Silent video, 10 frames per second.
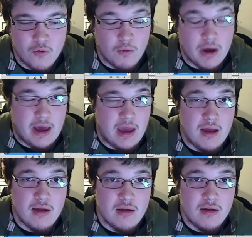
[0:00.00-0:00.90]

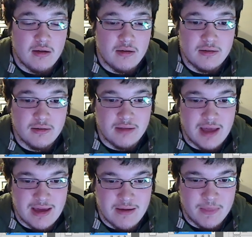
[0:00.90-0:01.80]
Why?
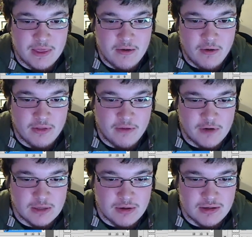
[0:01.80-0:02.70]
Like the
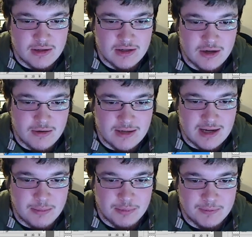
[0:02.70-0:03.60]
first person that shows
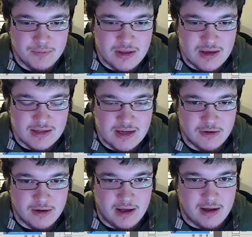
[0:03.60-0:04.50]
up is
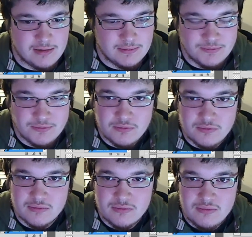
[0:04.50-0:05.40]
Iroha,
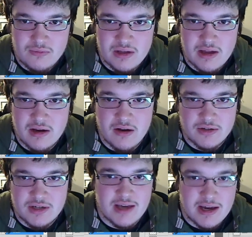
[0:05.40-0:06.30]
and you know,
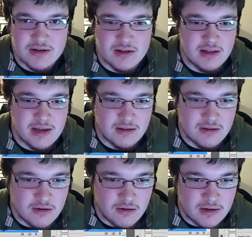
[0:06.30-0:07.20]
she's actually like
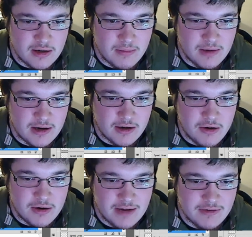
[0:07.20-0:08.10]
the girl that I'm kind of
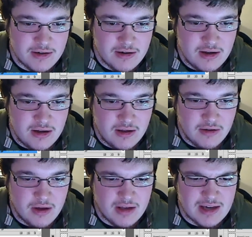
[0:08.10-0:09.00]
going after.
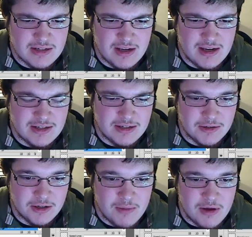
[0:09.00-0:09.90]
It actually
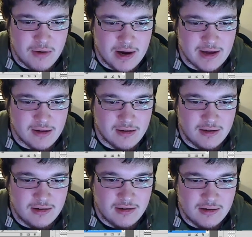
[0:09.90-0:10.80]
took me a while
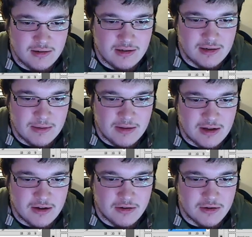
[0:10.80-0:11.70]
to come to
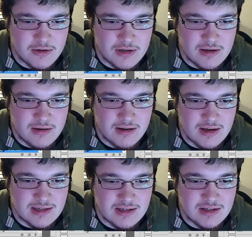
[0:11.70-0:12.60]
that conclusion,
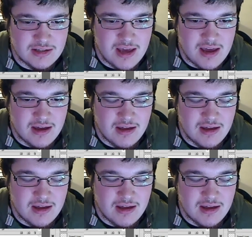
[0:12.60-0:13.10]
because it's just like,